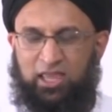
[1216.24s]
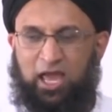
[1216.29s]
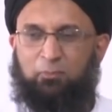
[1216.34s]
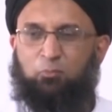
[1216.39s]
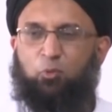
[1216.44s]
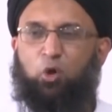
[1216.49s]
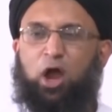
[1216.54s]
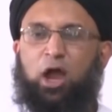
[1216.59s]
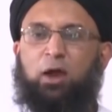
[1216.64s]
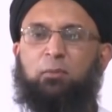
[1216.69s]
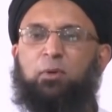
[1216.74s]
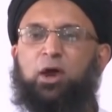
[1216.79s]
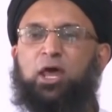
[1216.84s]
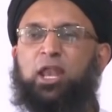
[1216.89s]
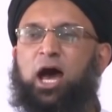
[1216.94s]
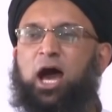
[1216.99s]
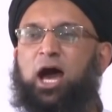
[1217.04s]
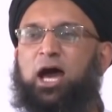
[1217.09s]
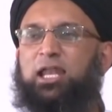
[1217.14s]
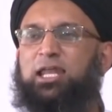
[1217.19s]
that
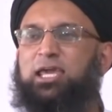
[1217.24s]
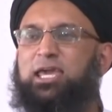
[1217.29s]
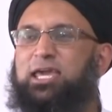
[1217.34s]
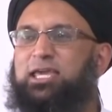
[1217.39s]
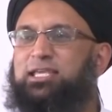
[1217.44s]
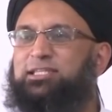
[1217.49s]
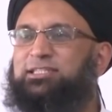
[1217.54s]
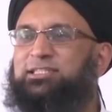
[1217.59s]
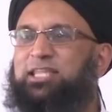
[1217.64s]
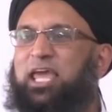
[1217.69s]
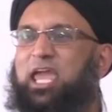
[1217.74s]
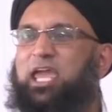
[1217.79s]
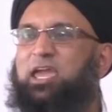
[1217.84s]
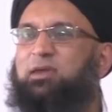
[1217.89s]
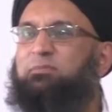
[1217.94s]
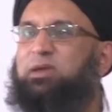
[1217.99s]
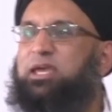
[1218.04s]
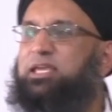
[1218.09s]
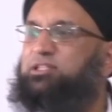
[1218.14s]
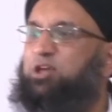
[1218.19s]
Muhammad Ali's
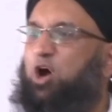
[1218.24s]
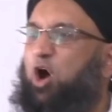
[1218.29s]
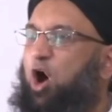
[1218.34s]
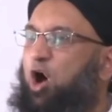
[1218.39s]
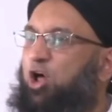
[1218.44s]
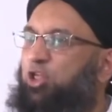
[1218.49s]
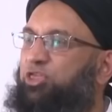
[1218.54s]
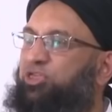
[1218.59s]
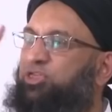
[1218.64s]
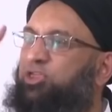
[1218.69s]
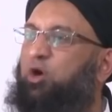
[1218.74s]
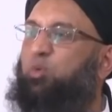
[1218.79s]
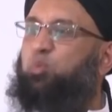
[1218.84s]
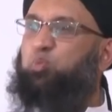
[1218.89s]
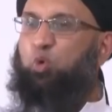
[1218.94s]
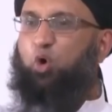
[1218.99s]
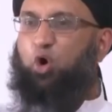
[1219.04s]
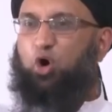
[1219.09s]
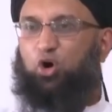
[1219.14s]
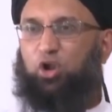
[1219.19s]
name is on the
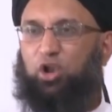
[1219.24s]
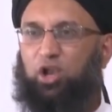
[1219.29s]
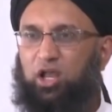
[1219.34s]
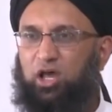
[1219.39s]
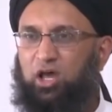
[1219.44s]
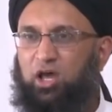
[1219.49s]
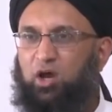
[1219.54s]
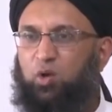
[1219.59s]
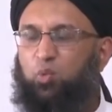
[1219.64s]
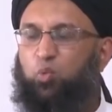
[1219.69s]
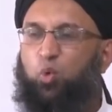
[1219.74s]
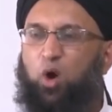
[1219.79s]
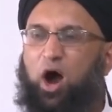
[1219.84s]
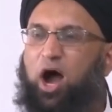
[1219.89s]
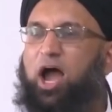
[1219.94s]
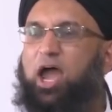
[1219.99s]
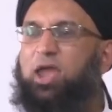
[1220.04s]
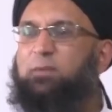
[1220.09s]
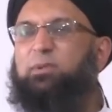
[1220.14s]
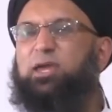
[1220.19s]
wall.
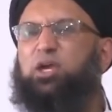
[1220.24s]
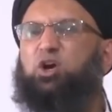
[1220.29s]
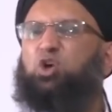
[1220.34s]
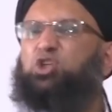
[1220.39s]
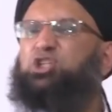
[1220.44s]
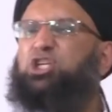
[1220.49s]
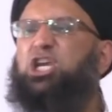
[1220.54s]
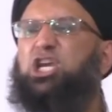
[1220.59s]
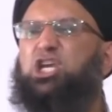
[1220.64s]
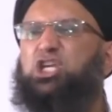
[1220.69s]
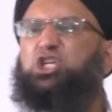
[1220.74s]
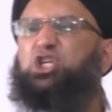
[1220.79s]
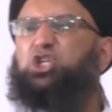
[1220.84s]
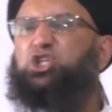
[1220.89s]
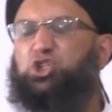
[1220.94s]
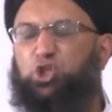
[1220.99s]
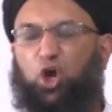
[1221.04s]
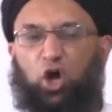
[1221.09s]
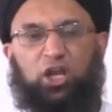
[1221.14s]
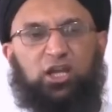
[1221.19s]
Why? Because he
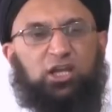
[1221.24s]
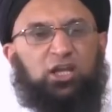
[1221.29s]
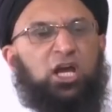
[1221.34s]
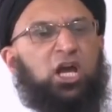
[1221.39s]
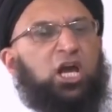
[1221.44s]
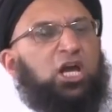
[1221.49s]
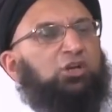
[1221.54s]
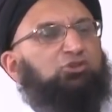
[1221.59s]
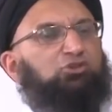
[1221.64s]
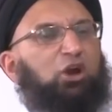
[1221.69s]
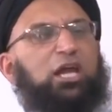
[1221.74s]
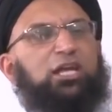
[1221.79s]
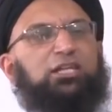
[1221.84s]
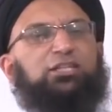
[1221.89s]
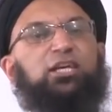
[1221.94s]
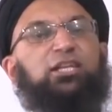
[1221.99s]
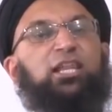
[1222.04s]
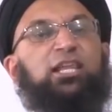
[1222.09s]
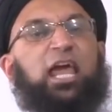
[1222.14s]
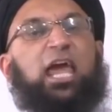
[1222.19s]
shone
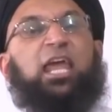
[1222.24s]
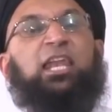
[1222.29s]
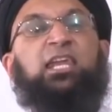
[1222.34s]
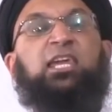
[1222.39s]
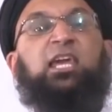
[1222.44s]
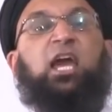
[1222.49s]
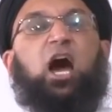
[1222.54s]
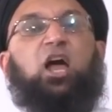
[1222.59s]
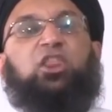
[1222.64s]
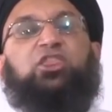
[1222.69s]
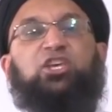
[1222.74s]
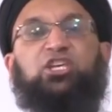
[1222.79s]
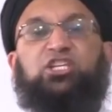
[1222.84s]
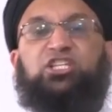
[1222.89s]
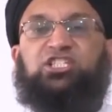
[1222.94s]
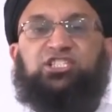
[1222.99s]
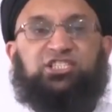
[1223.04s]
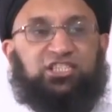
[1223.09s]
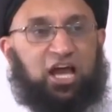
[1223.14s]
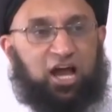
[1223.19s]
greater than any other
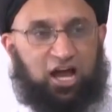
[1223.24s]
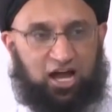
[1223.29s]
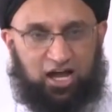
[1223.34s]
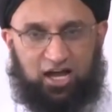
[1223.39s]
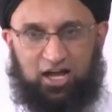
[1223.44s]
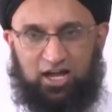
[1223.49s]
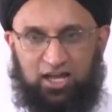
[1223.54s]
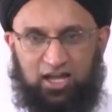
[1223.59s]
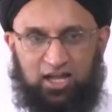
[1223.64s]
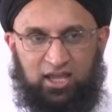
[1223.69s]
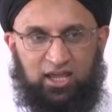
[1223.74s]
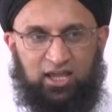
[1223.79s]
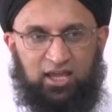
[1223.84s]
star.